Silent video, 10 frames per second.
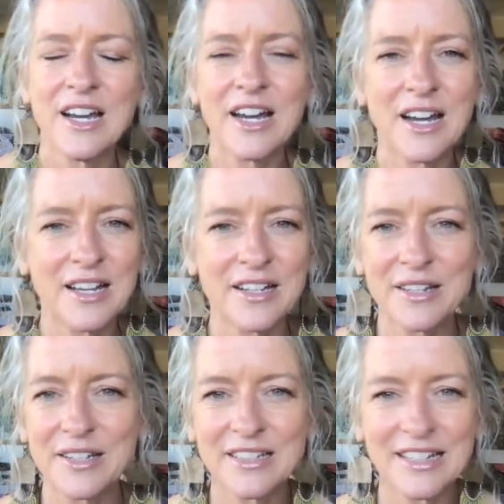Uh,
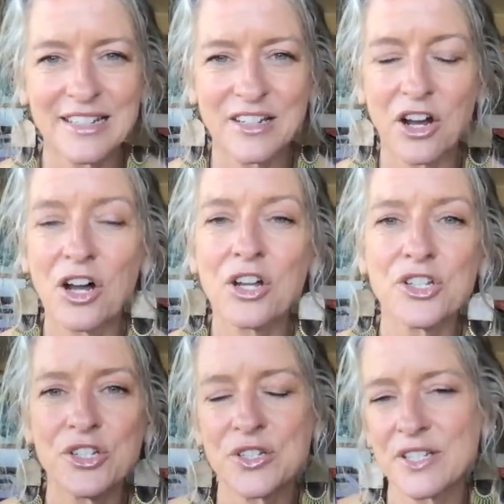it, it, all
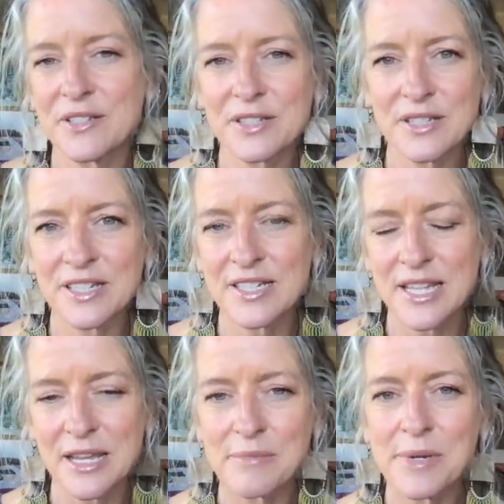uses the
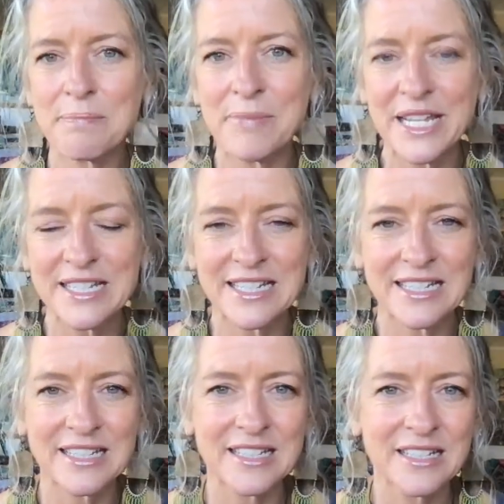same
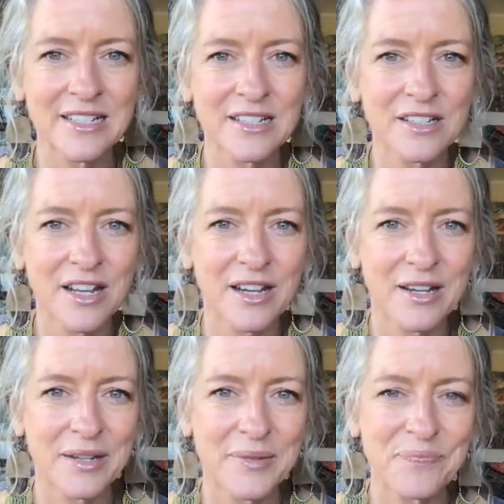basic
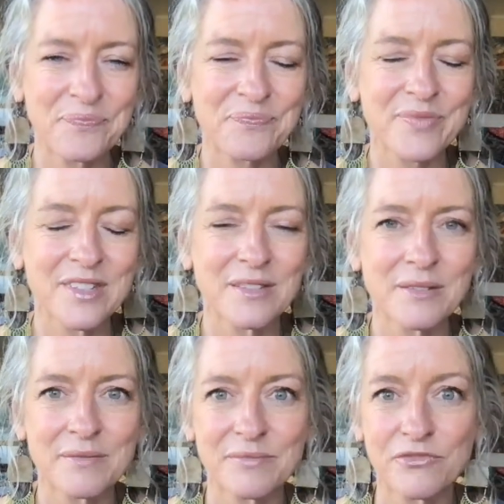uh,
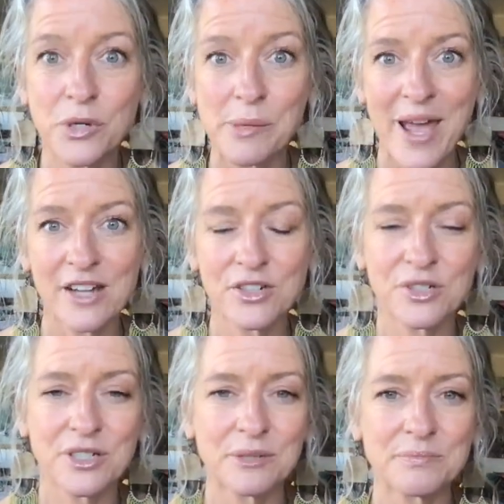format
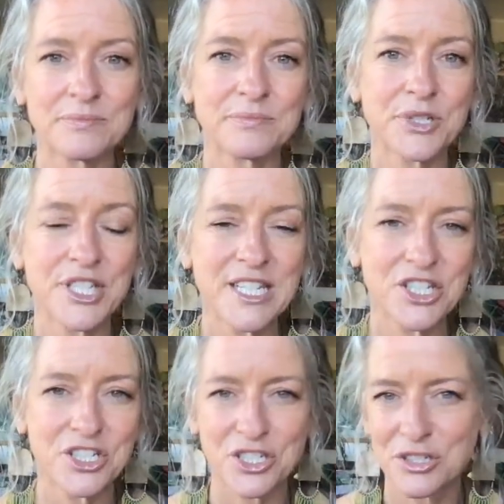or
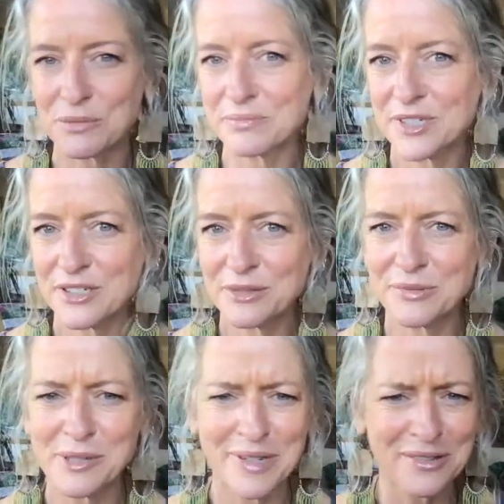procedure or, or
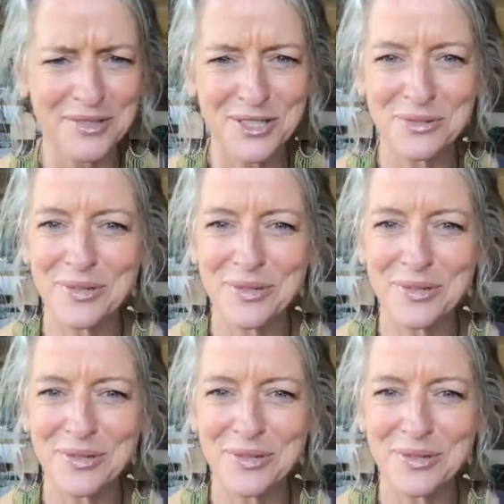what am I what's the